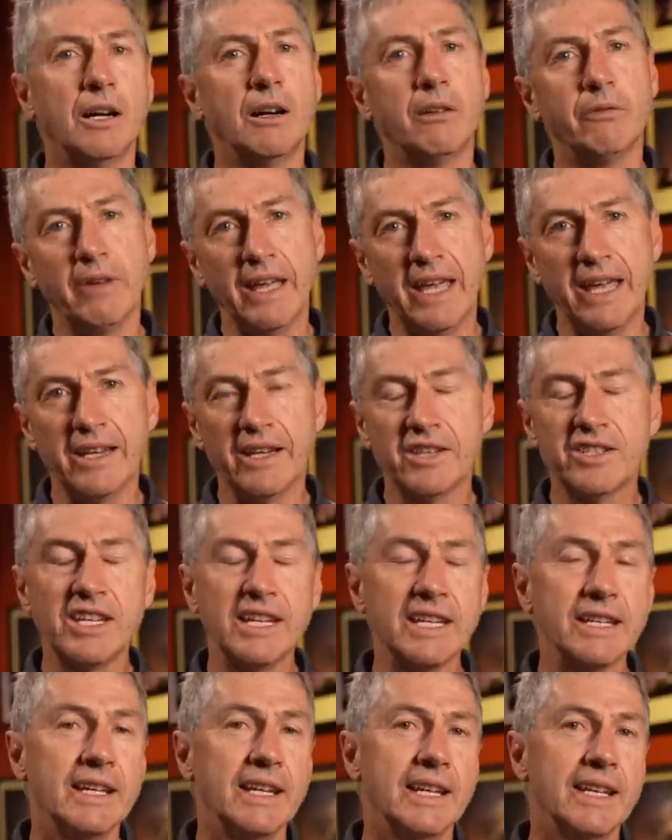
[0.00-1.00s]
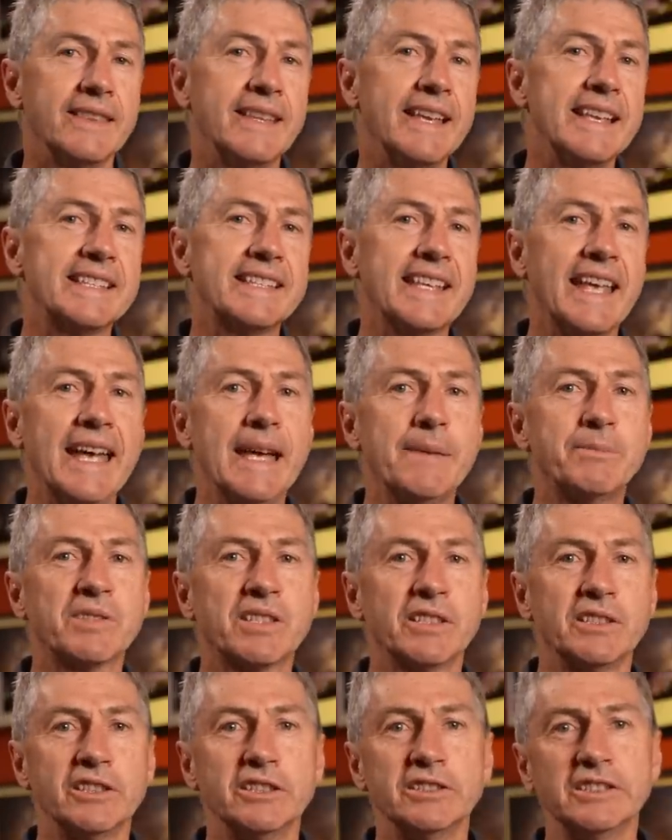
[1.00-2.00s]
of editing, there's
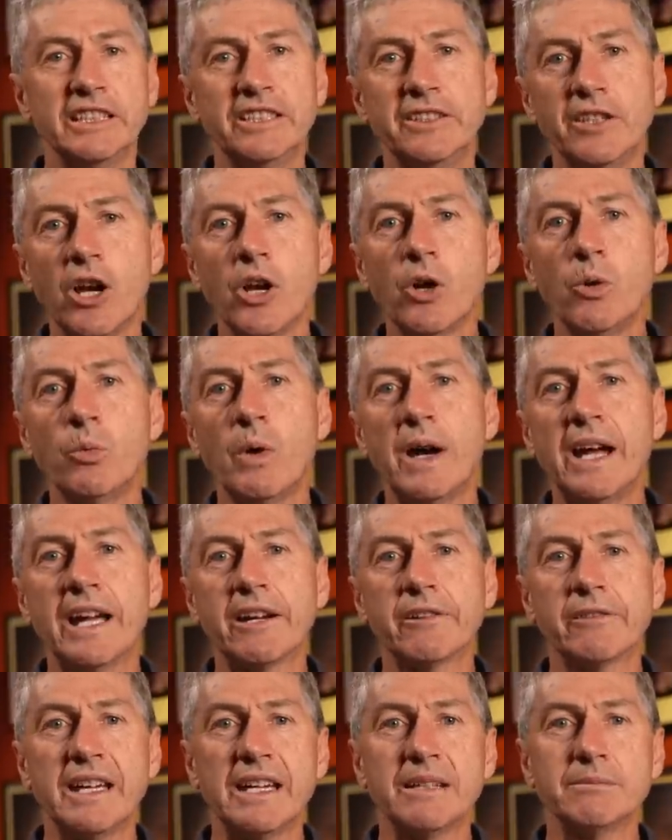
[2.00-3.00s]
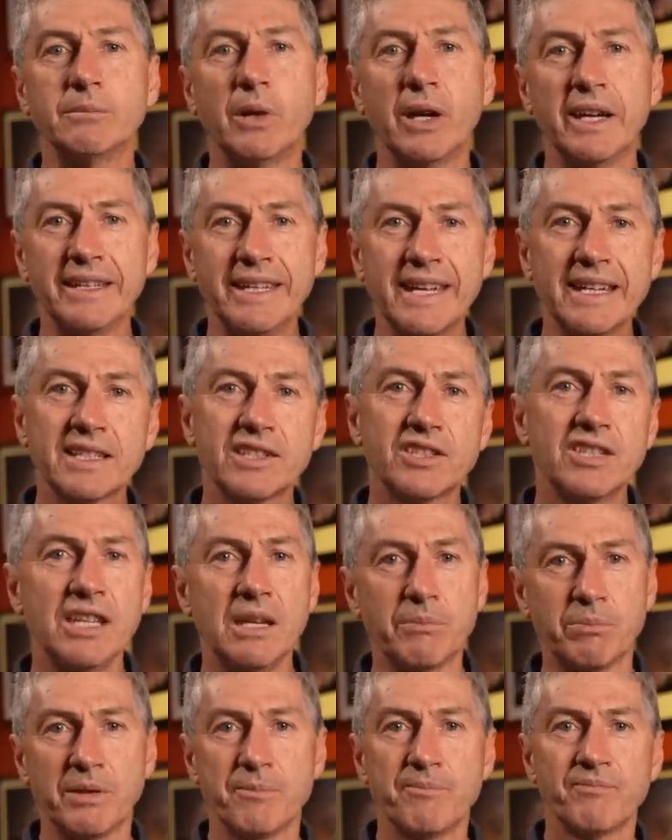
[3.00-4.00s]
absolutely no way around my next
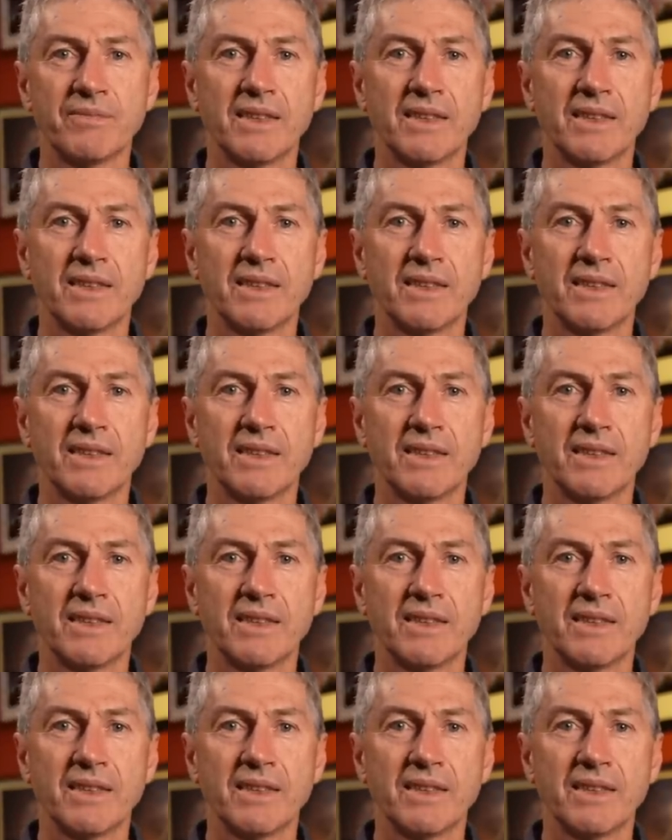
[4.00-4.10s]
tip.